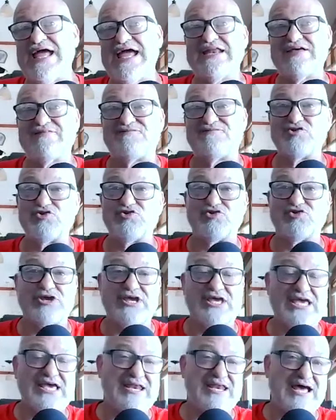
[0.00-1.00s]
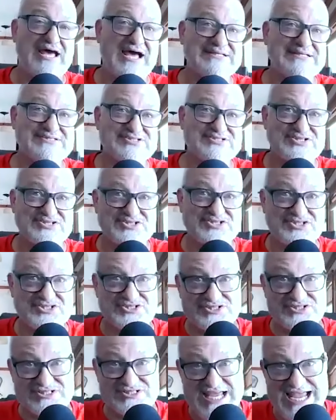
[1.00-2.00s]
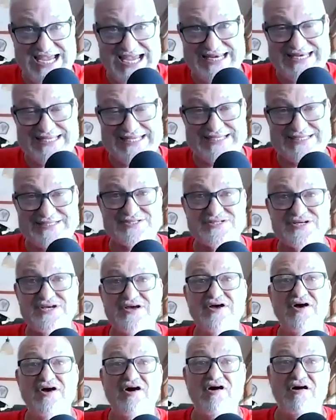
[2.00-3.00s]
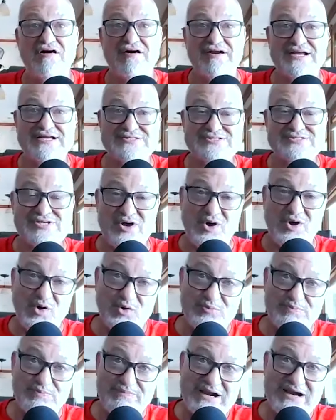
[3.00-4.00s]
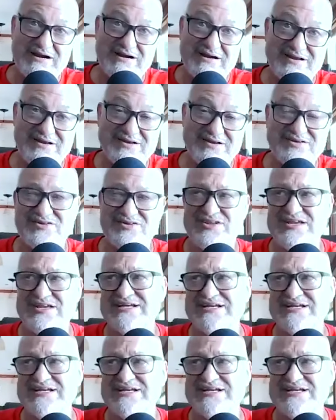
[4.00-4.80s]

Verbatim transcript: And if you cannot sustain it on its own merit, then